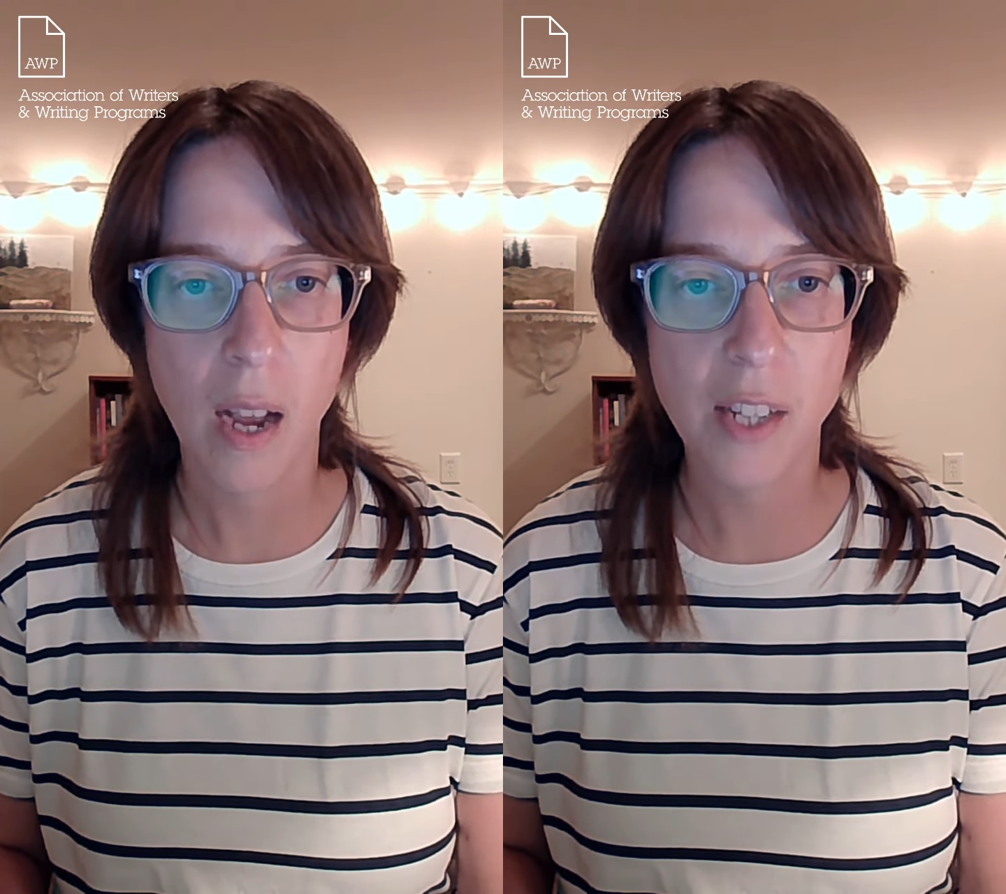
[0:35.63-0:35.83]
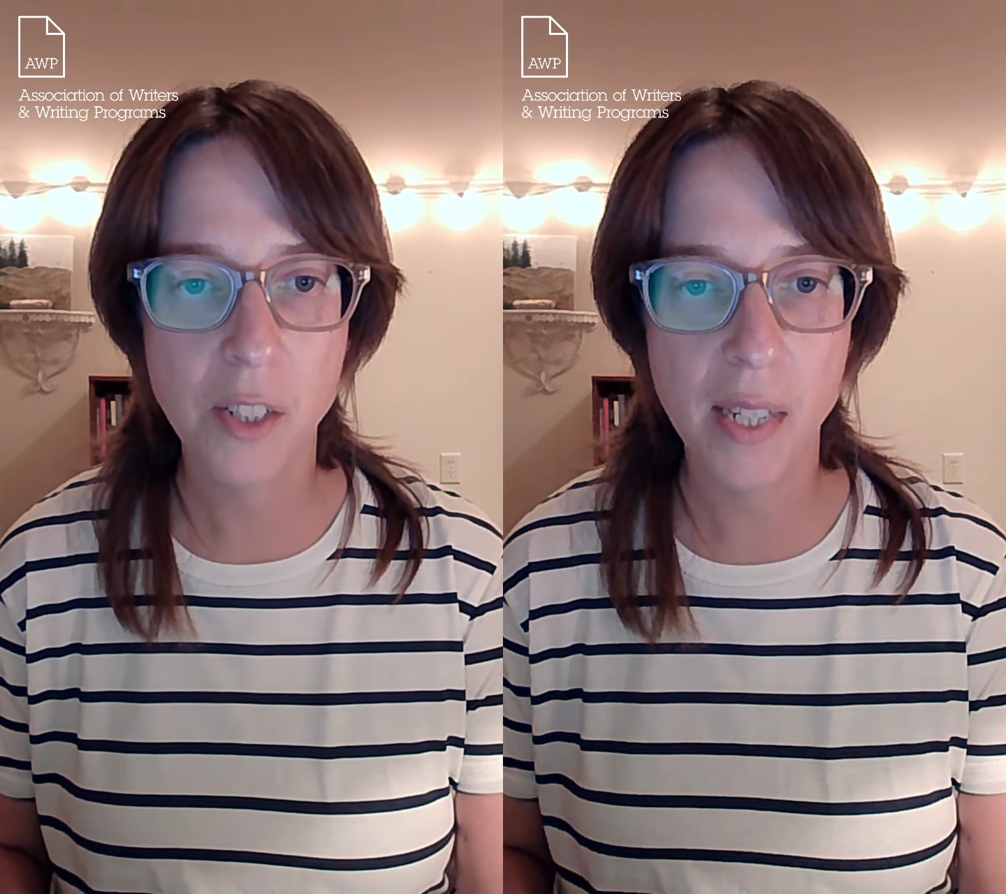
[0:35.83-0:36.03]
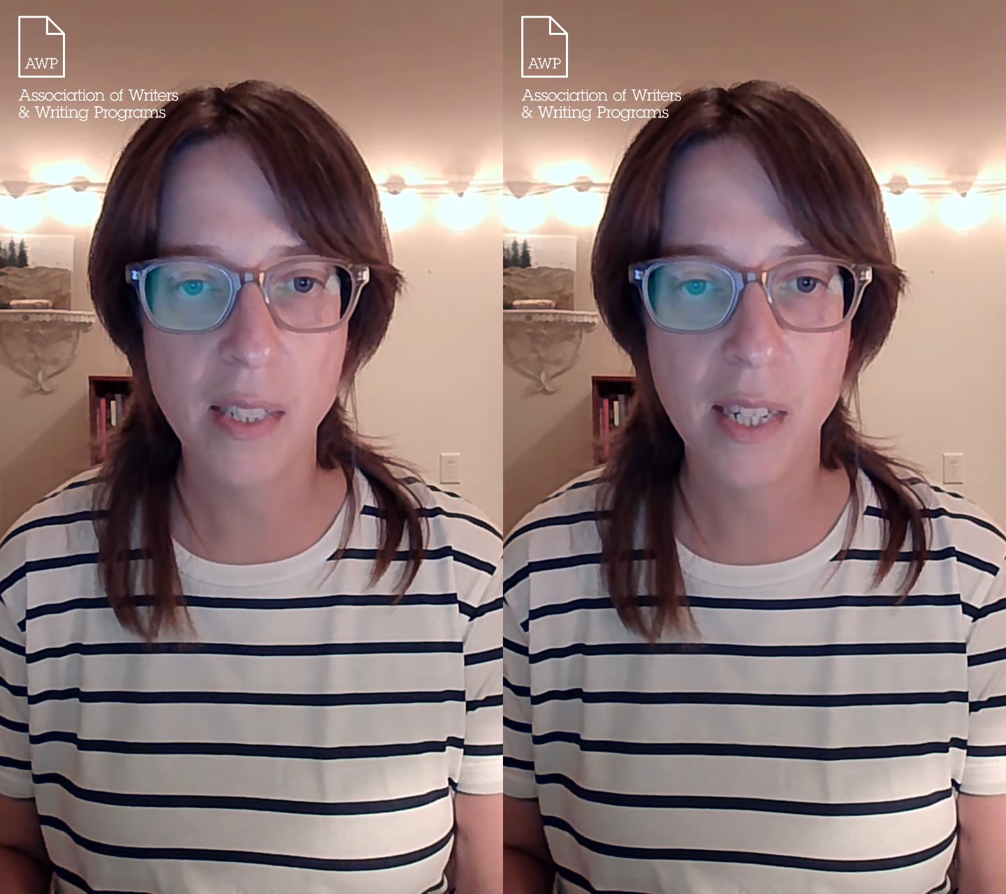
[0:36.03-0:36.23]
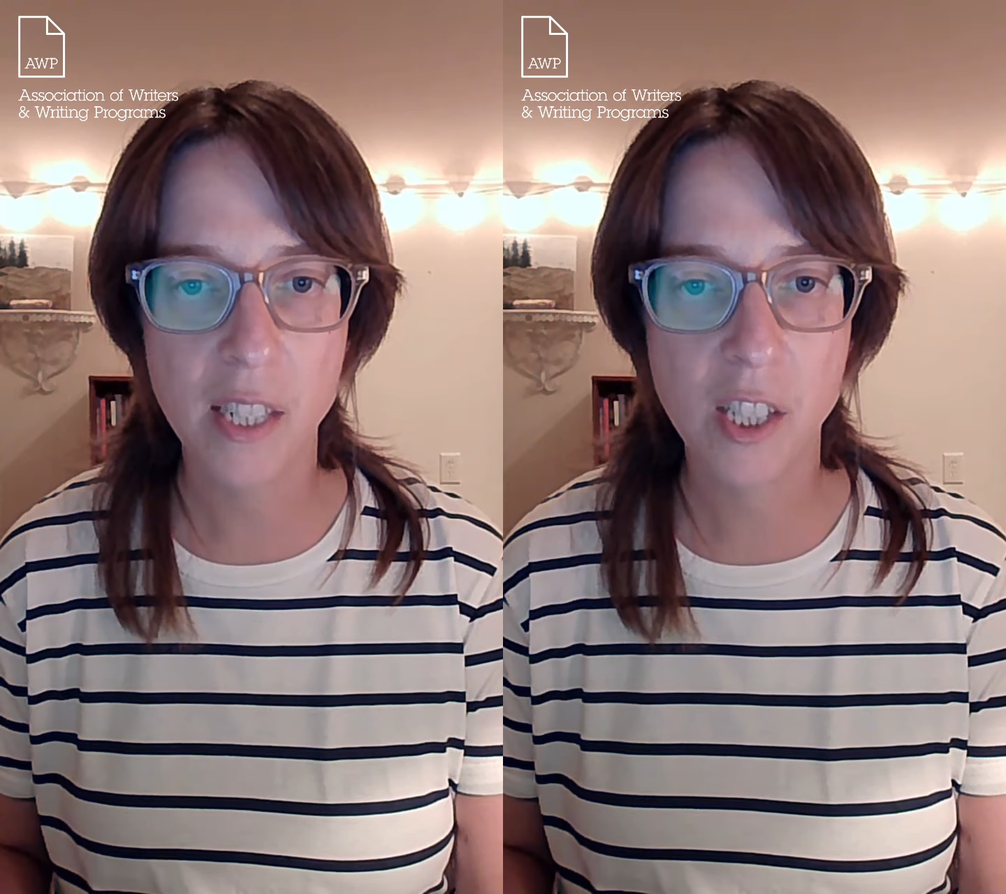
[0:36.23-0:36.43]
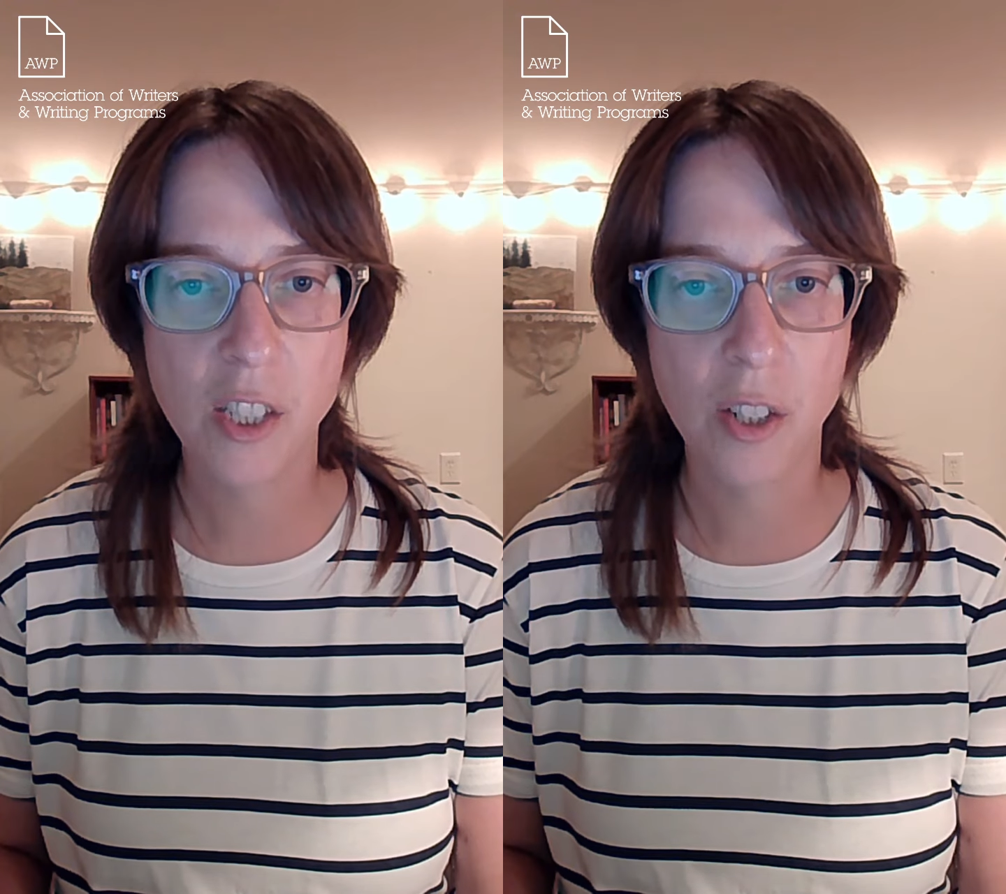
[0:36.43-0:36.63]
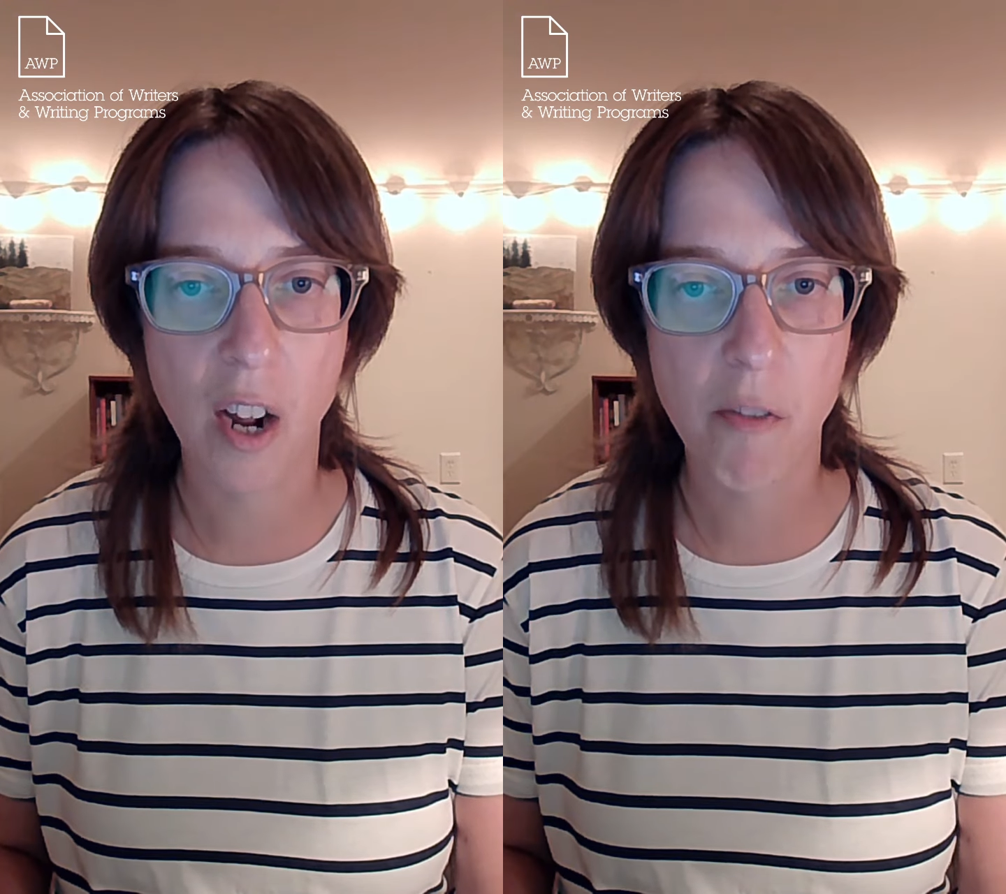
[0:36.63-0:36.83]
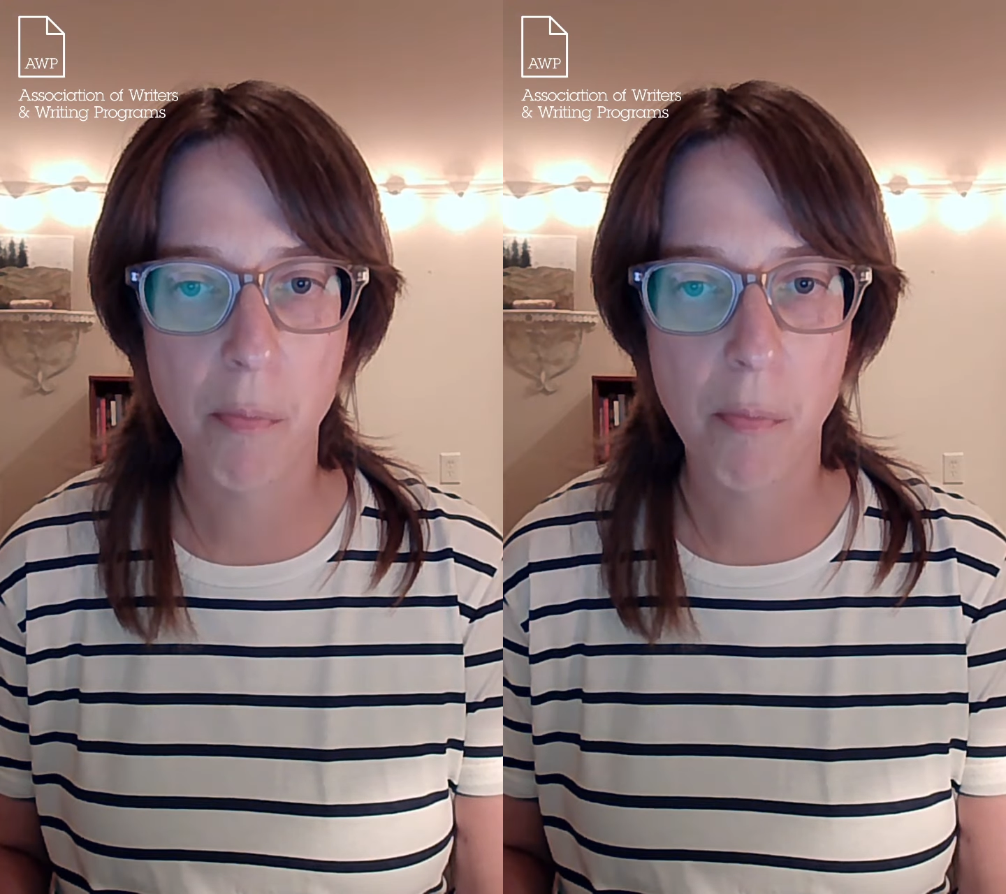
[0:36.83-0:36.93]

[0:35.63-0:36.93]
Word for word: I tried to take his shirt off,